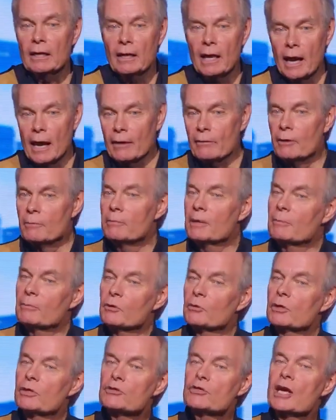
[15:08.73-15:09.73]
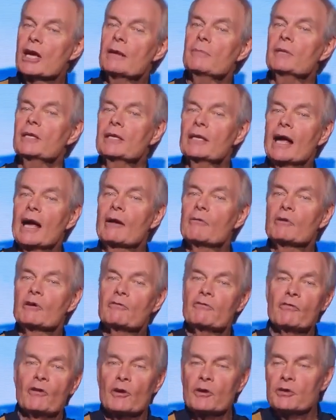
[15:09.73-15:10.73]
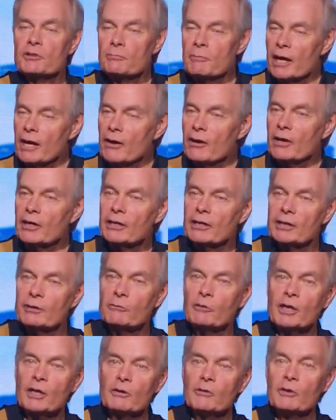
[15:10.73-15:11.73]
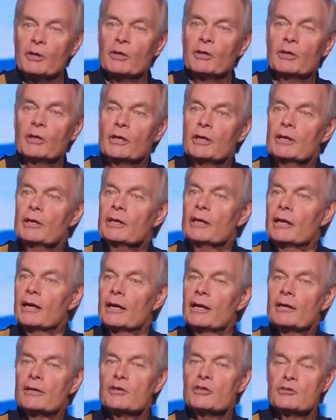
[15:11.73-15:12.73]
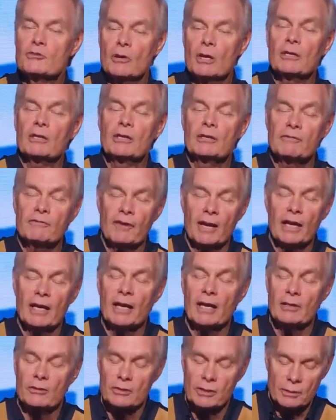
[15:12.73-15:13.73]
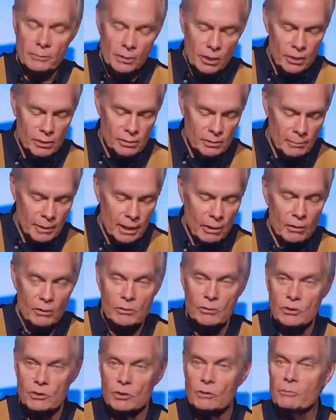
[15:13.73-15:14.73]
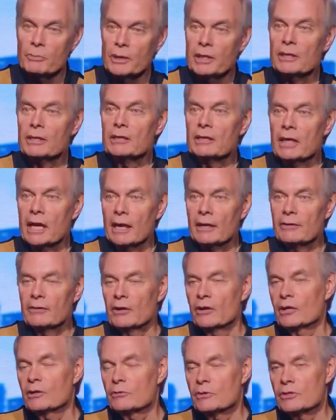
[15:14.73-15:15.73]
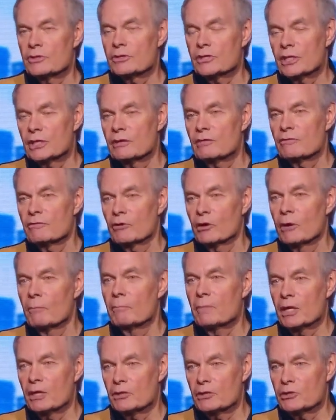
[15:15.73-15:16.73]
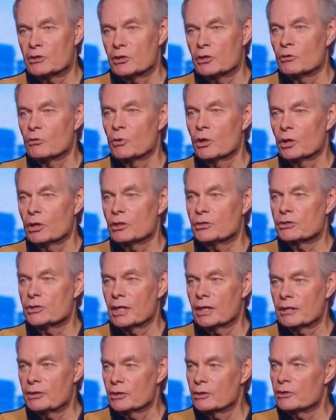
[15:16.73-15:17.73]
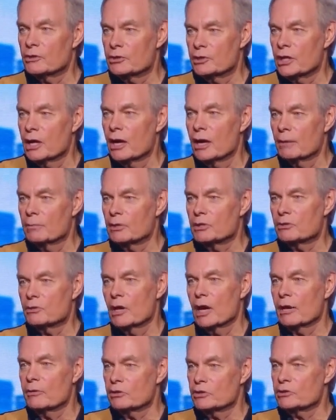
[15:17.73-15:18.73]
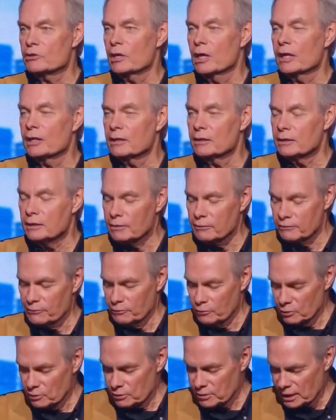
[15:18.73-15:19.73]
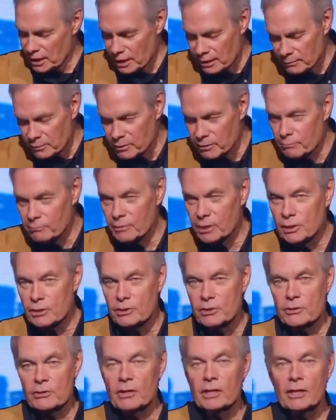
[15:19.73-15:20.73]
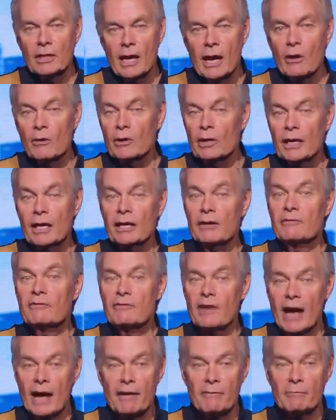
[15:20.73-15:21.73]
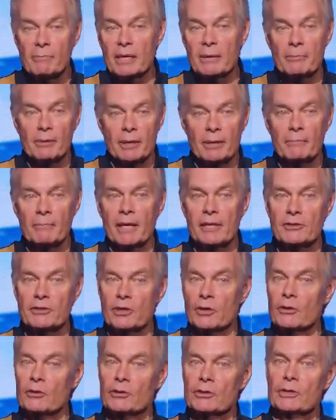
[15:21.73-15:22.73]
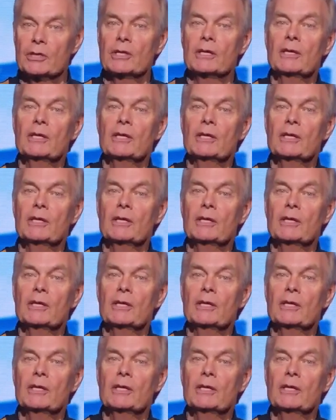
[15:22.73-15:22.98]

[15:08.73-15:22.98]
I remember when Jamie and I were first married and we were uh, struggling financially because of my own stupidity. I thought it was sin for a minister to work a secular job. And so I was trying to live full time of the ministry and I only had five people in my church.